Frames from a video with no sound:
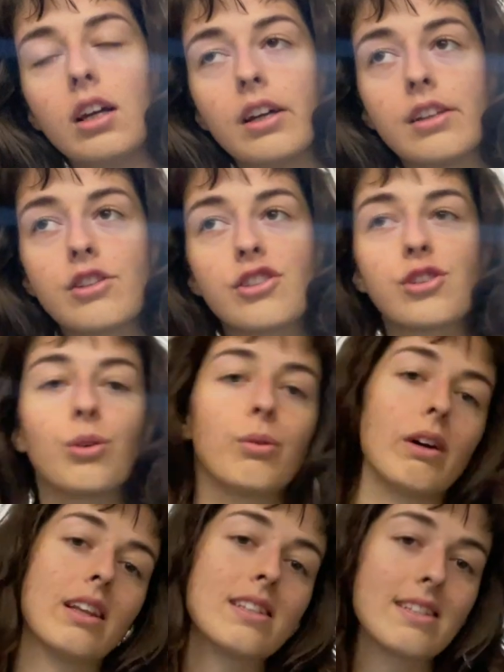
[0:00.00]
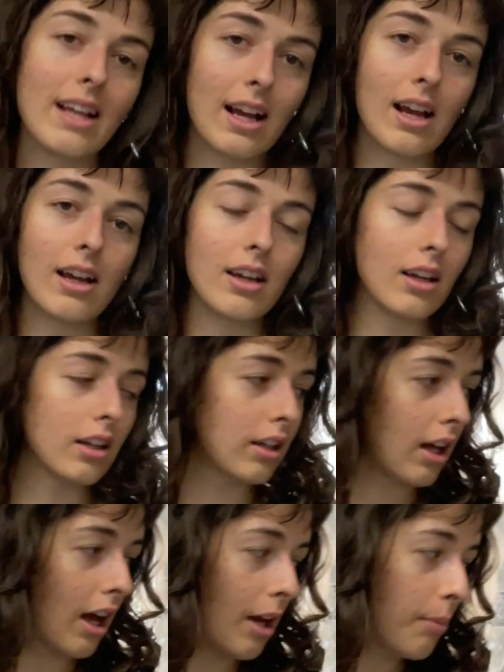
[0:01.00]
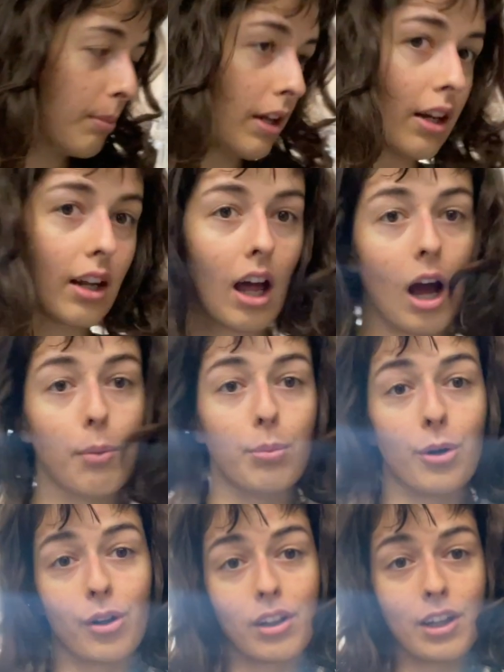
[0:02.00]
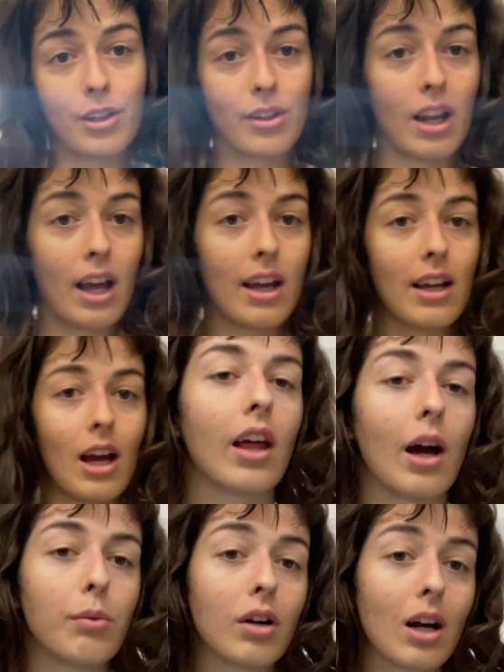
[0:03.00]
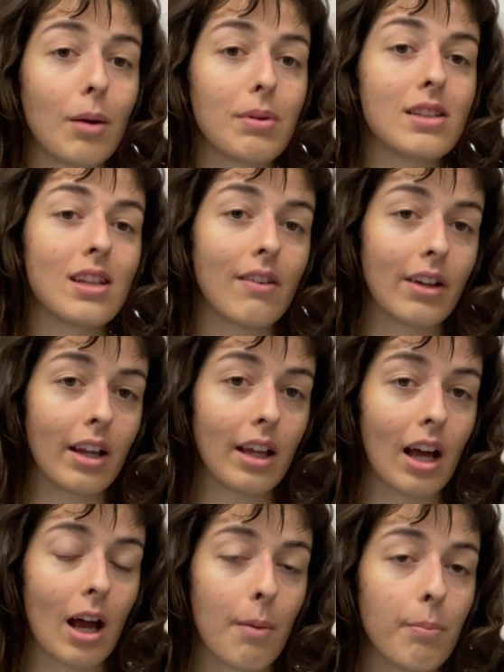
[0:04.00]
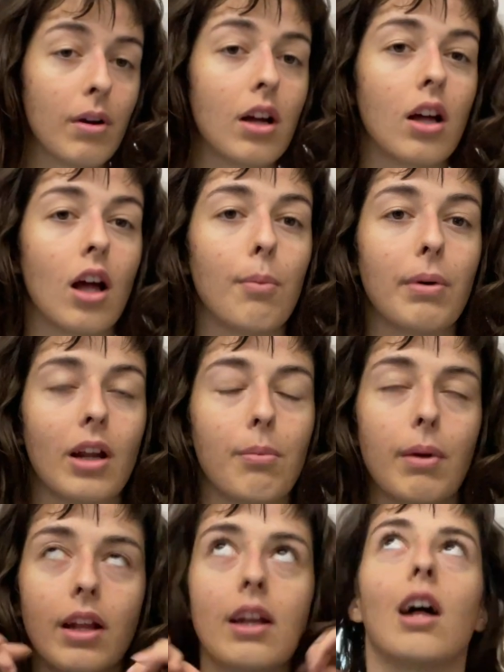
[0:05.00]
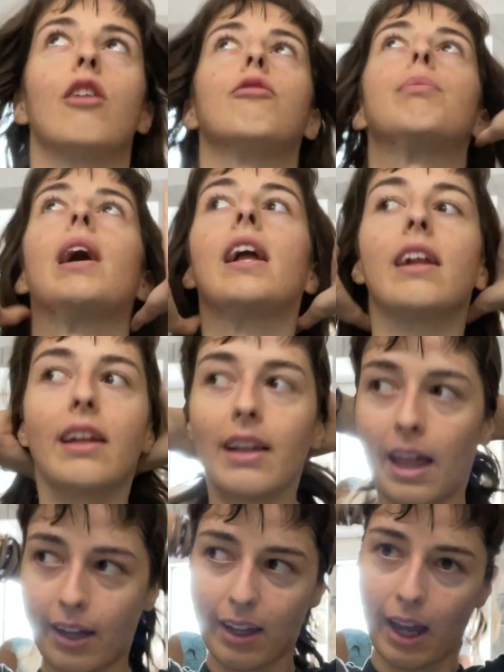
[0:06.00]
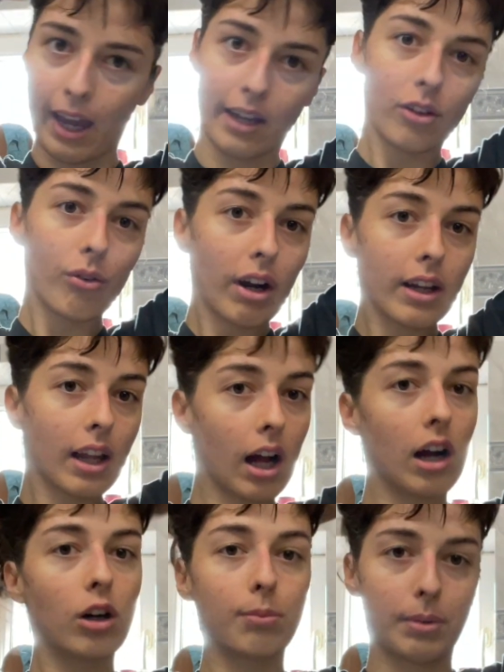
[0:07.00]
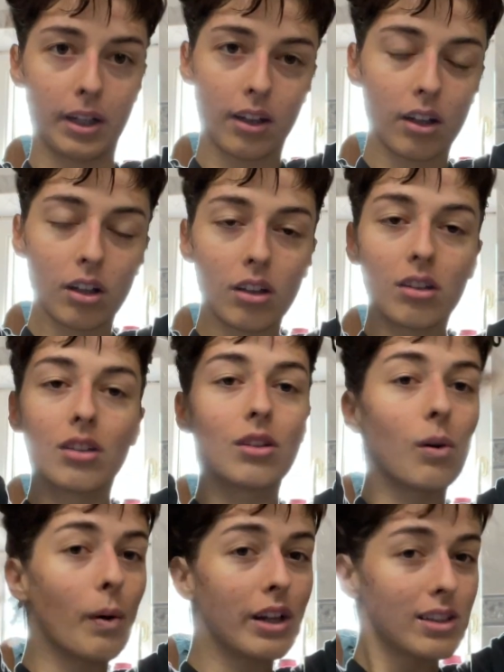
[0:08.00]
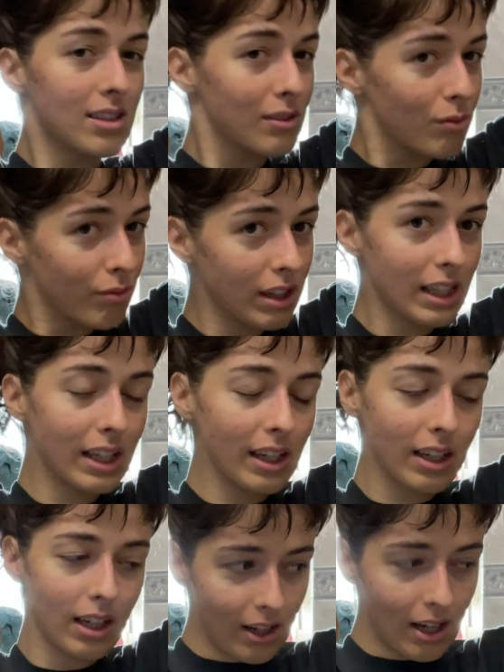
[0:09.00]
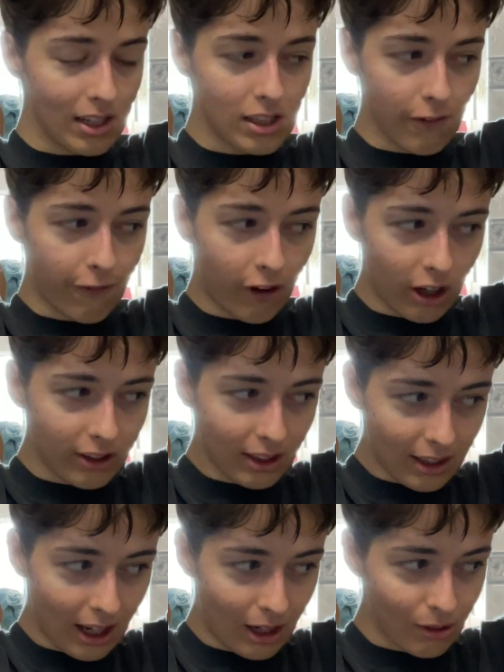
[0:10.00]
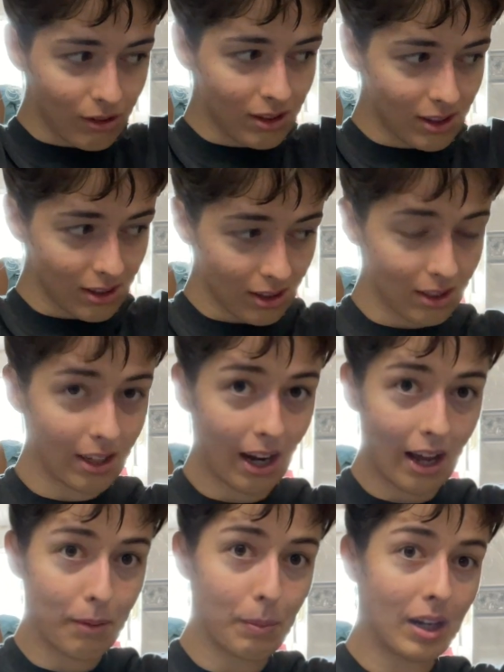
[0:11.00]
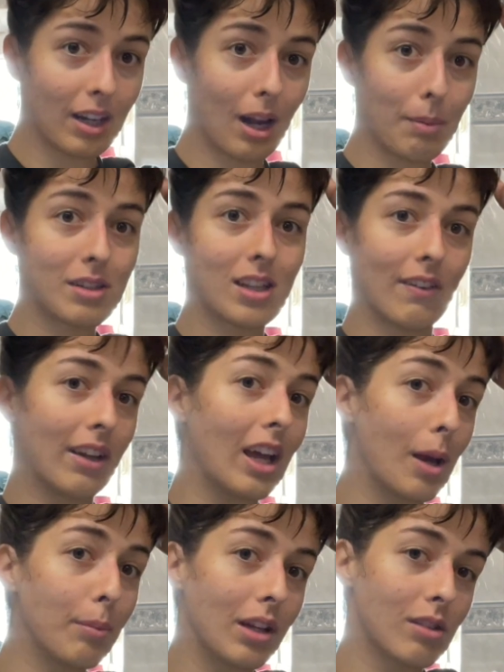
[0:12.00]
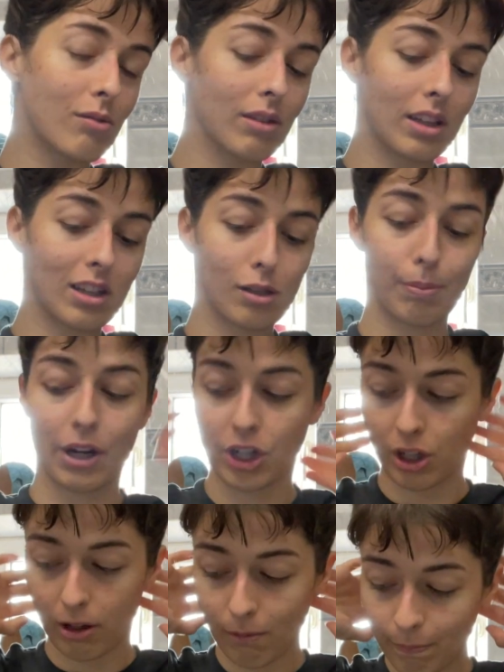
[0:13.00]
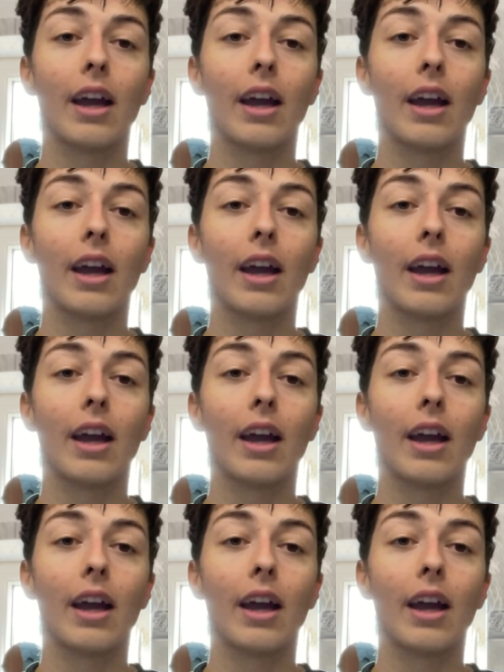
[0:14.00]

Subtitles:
It's Wednesday. I made it up earlier today. I woke up at 7 a.m, but I made it out of bed at like 8 right now. But you know, it's really, it's the thought that counts. That I made it up at 7 a.m. That's really special.